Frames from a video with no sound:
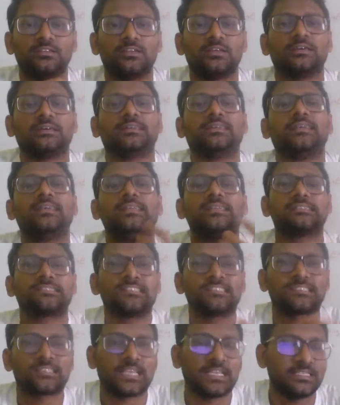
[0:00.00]
release
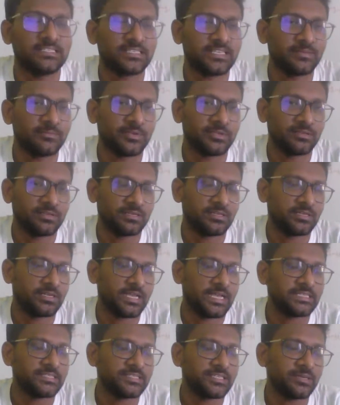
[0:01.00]
this enzyme
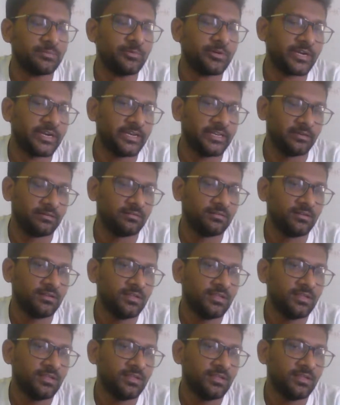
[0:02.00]
renin,